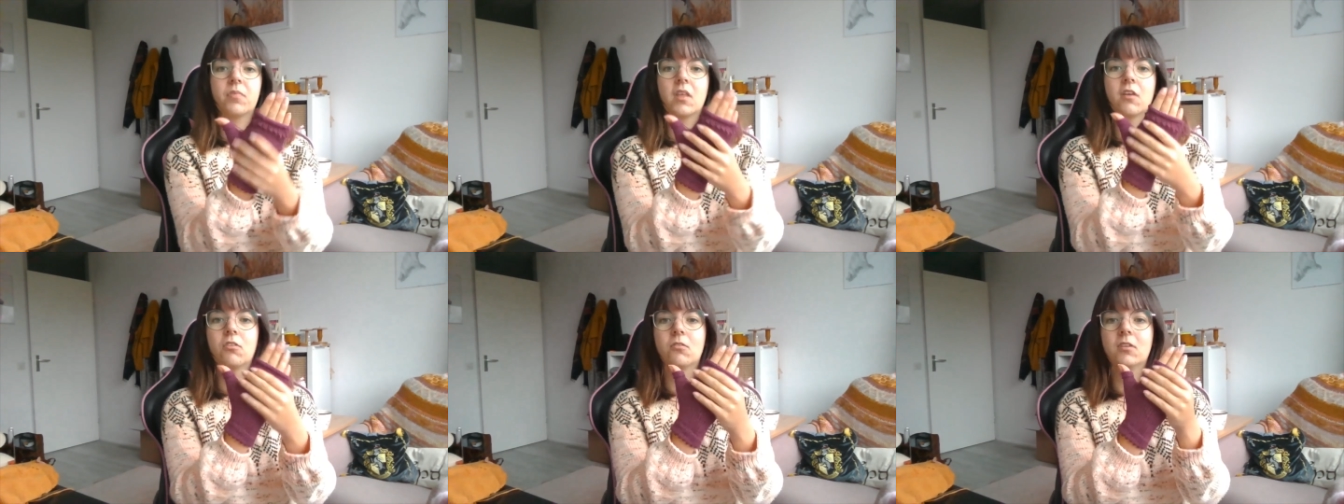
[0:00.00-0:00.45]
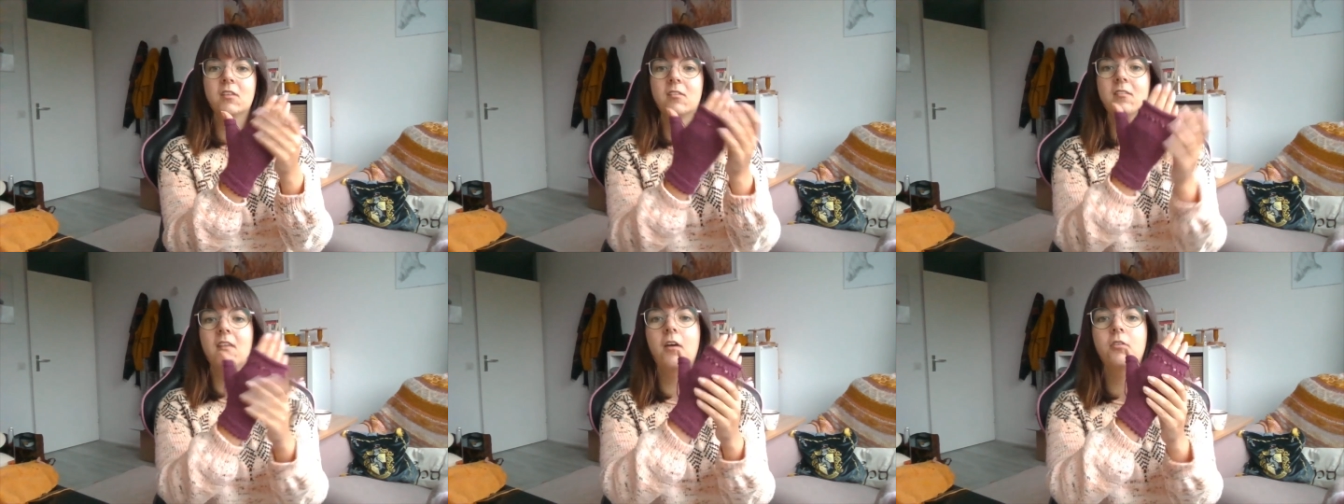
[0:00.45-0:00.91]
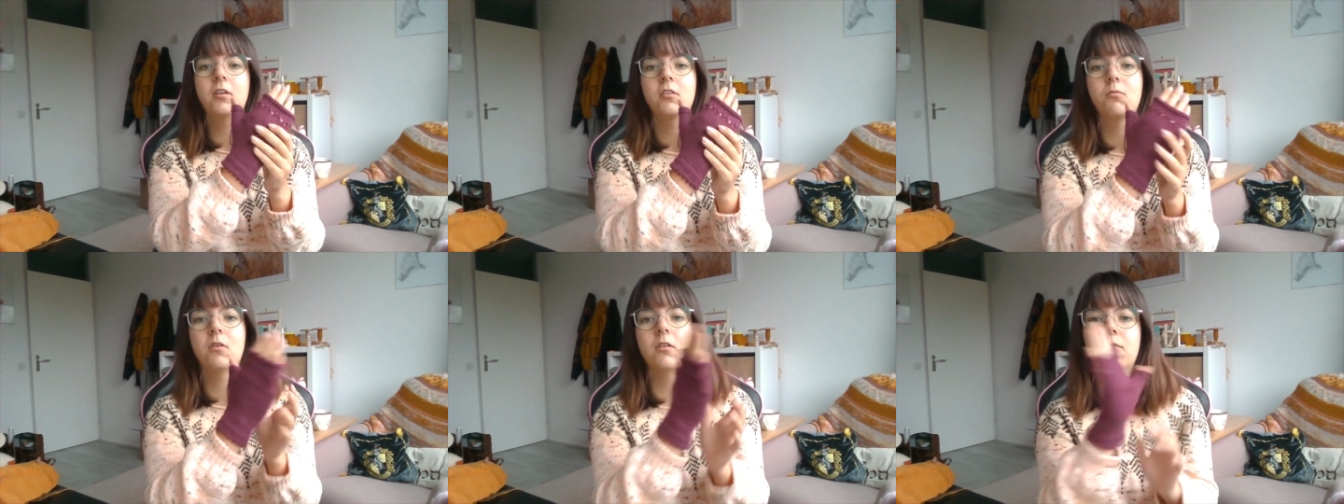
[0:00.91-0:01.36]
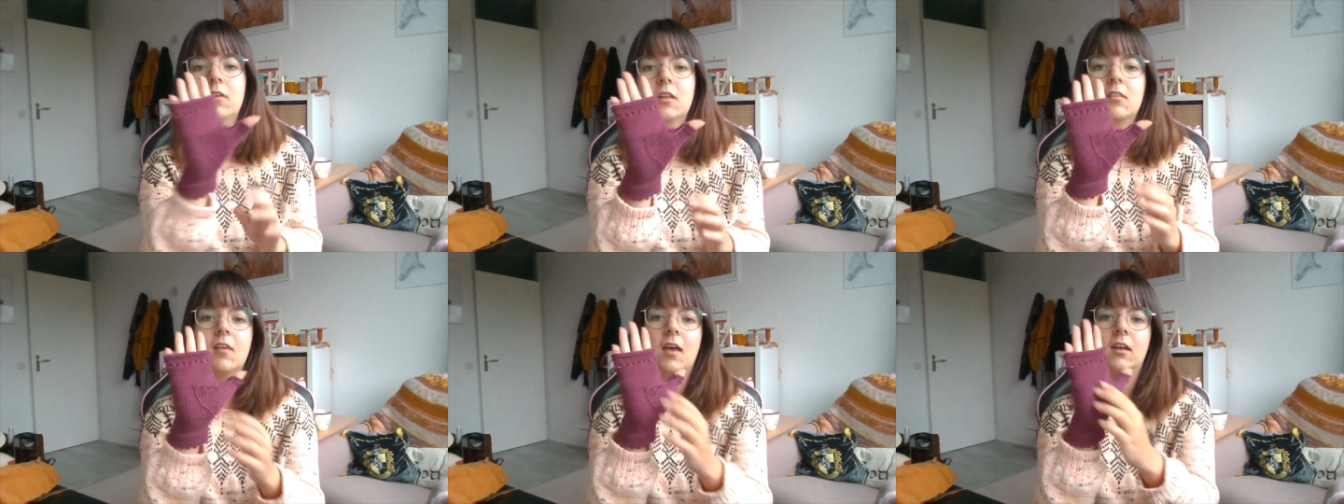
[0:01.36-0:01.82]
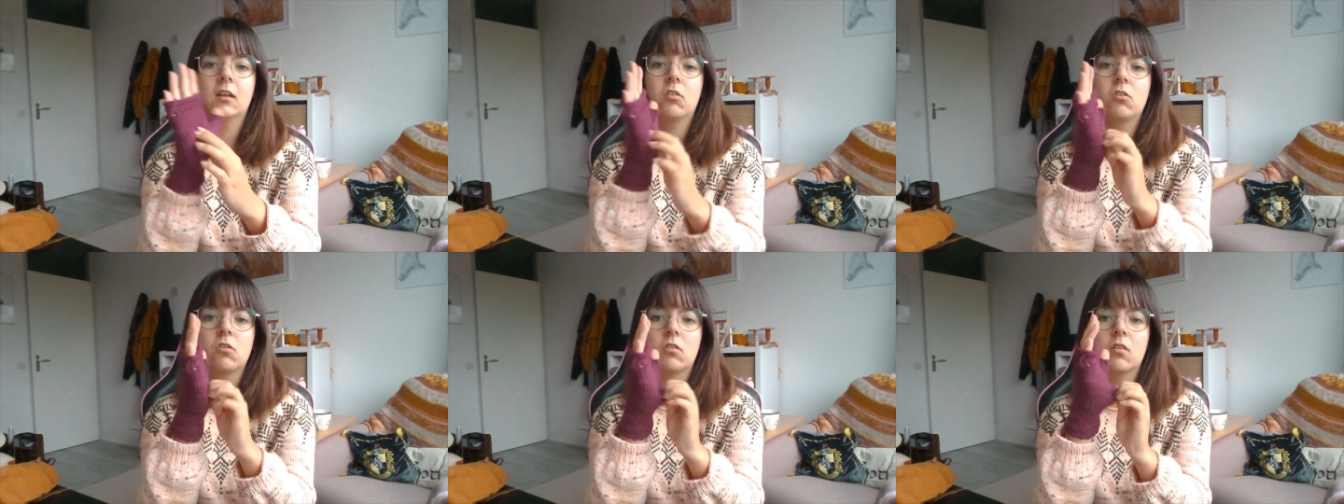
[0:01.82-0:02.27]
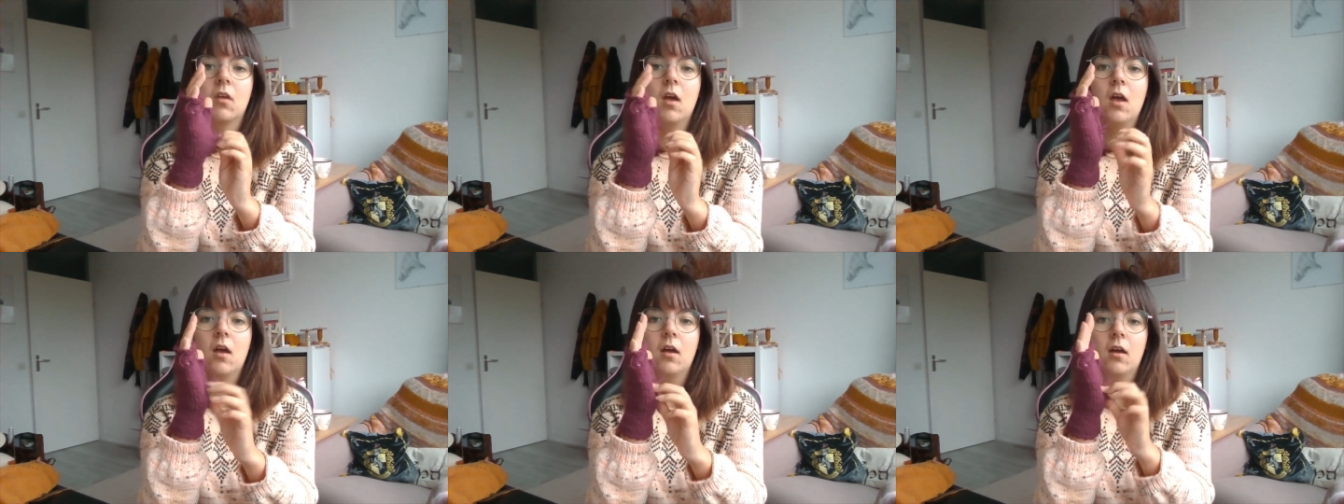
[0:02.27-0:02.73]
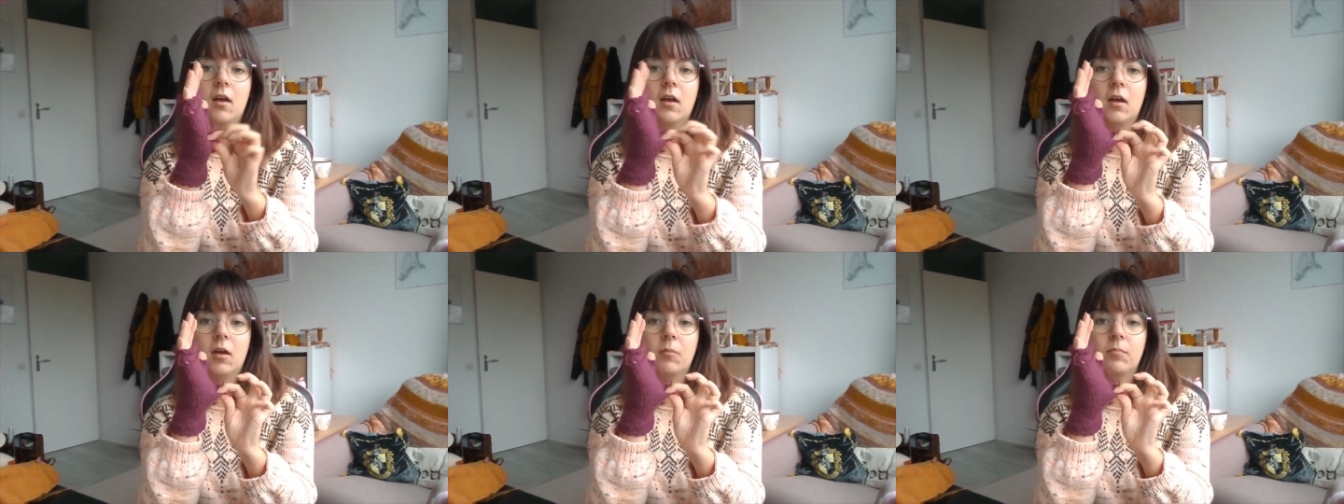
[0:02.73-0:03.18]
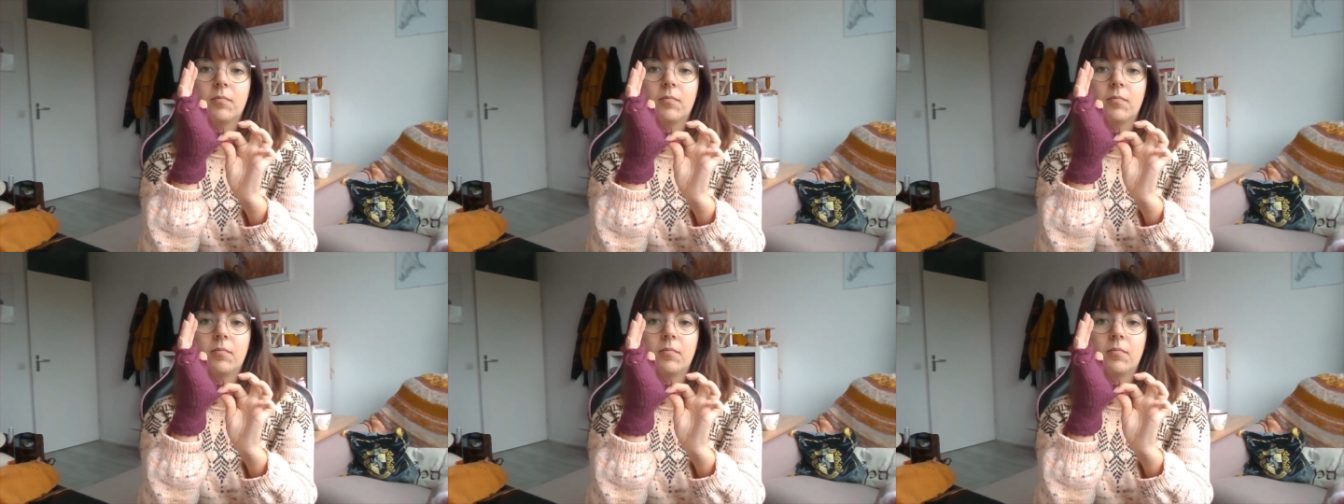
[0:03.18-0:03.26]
So this is how this one fits, and it's just a